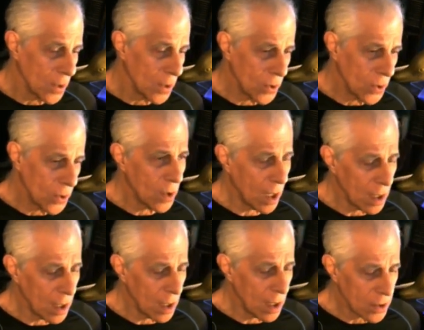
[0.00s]
you
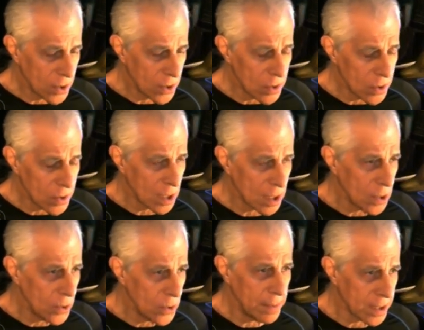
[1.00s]
are to use the
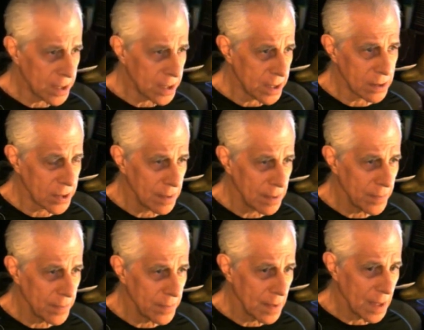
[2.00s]
Luna missiles
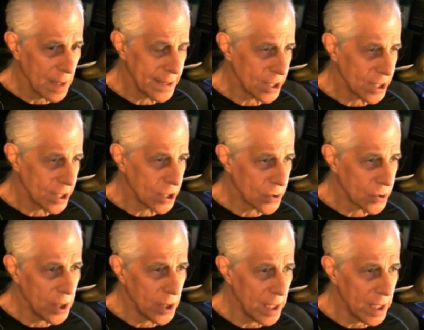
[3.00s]
and
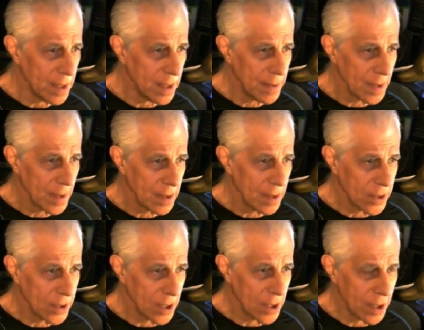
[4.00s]
destroy
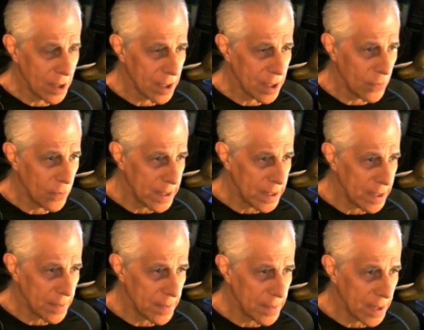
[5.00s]
the American
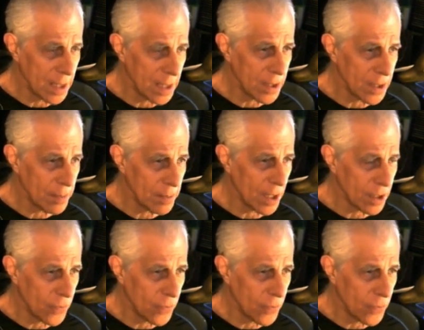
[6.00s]
fleet and the American